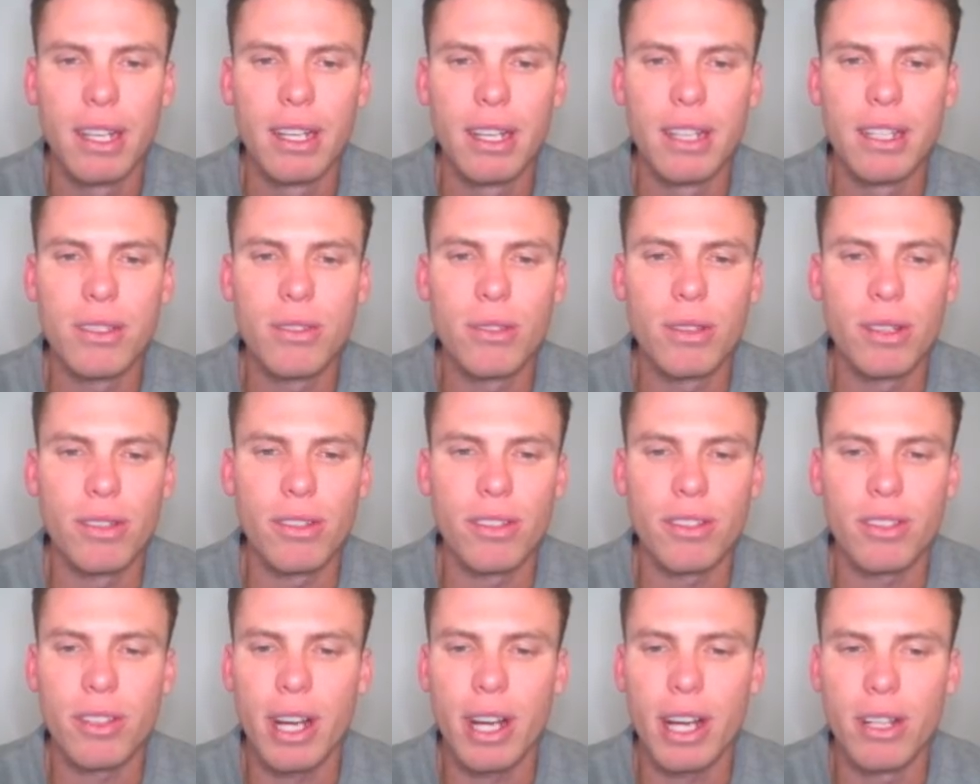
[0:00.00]
Is Critter a
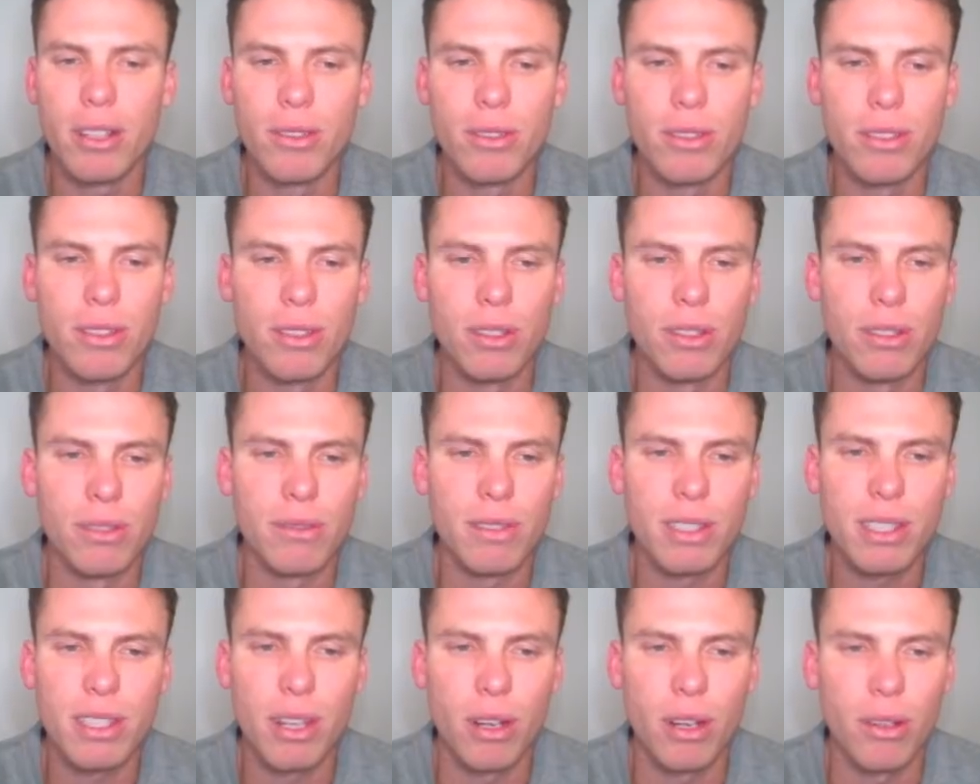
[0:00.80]
trade? Who too?
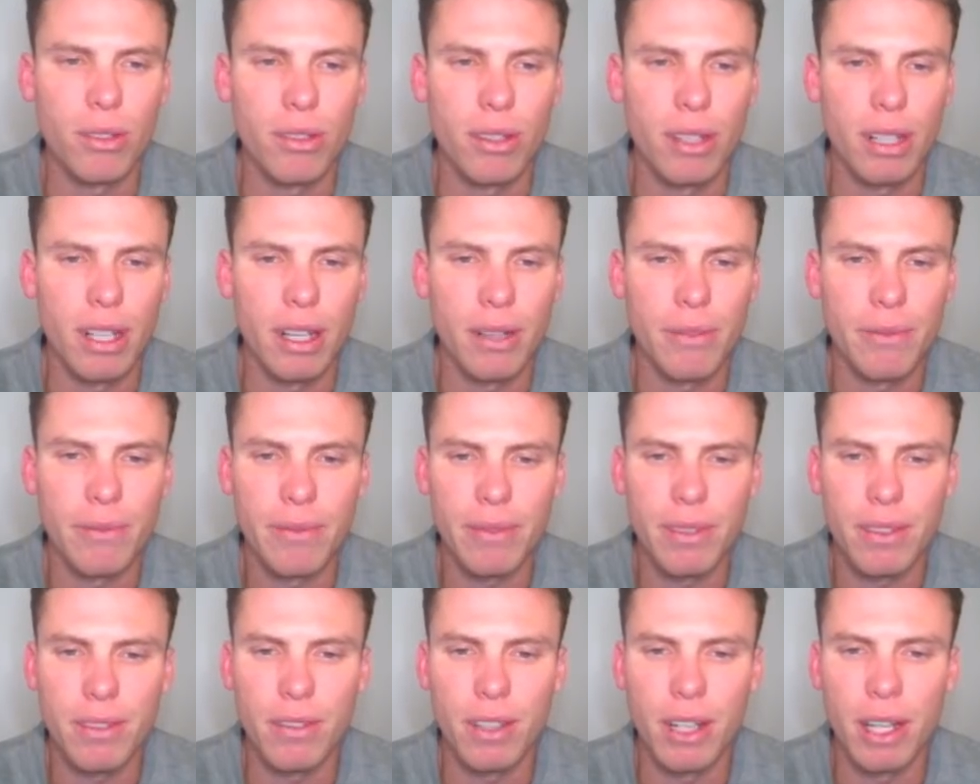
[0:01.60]
Just hold Critter.
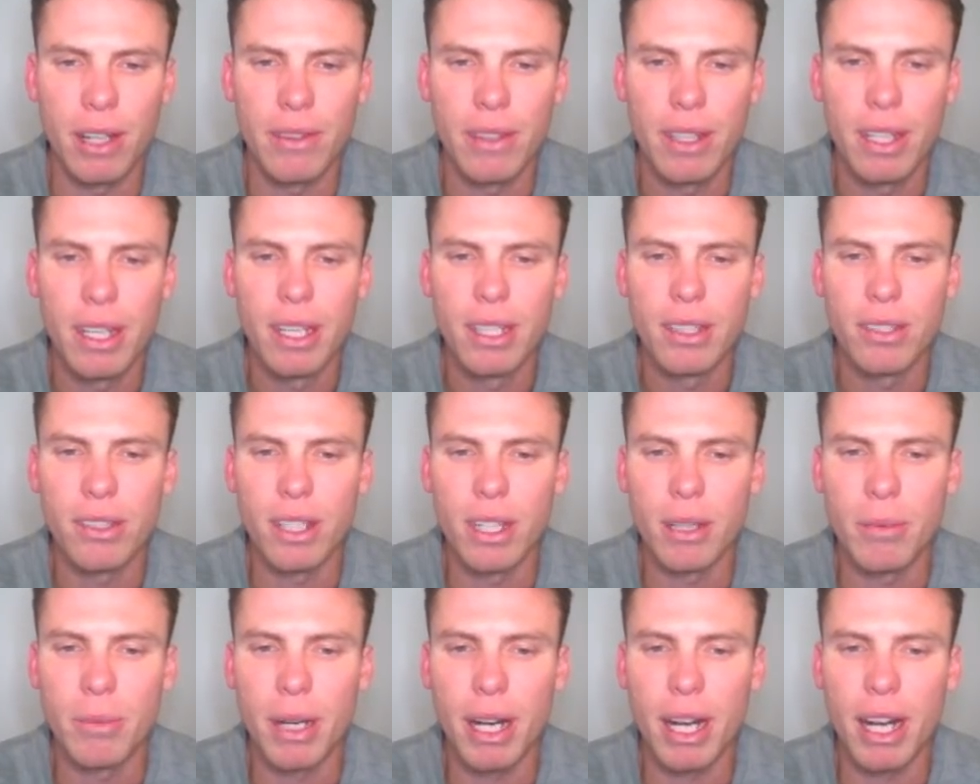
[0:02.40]
It's fine. Don't
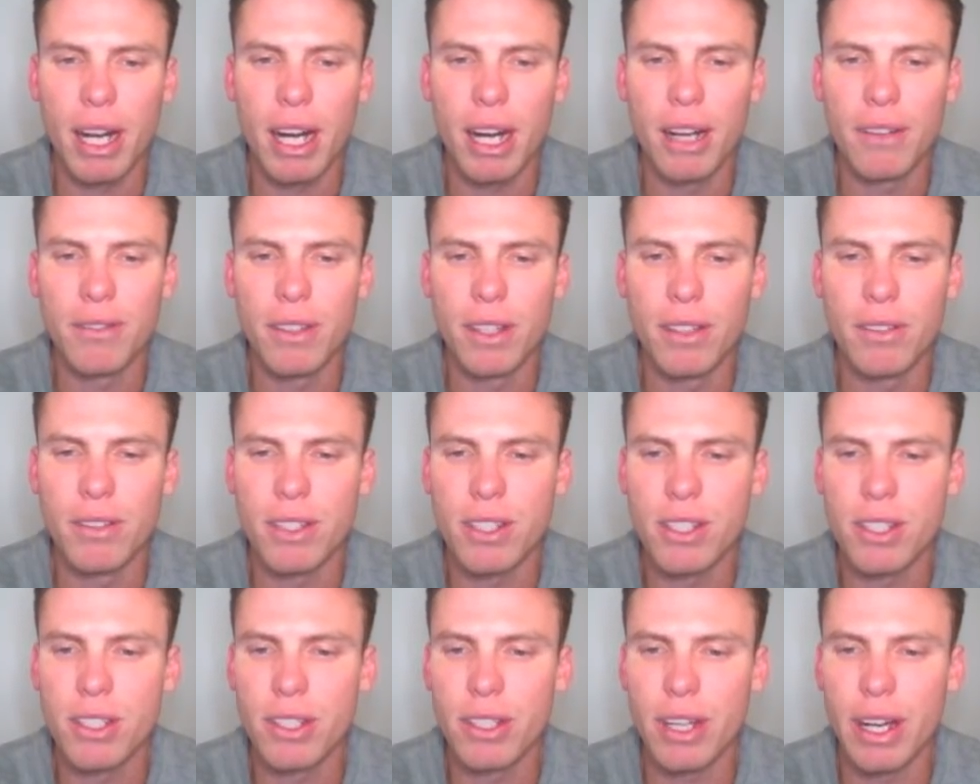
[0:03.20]
need a bit of half over
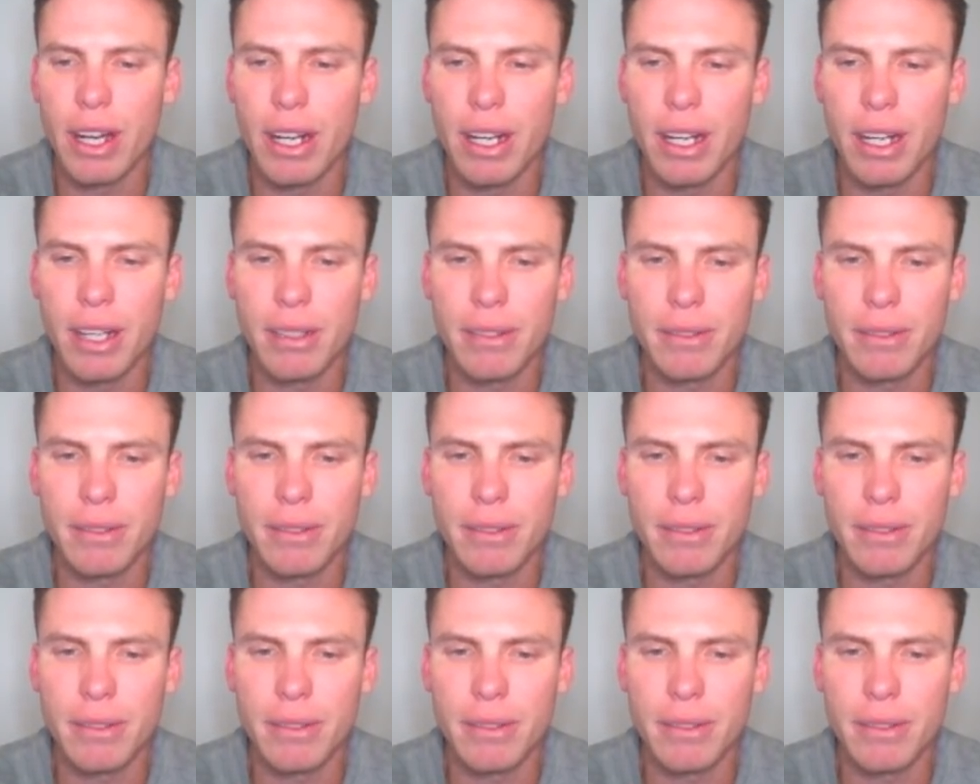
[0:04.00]
Schneider.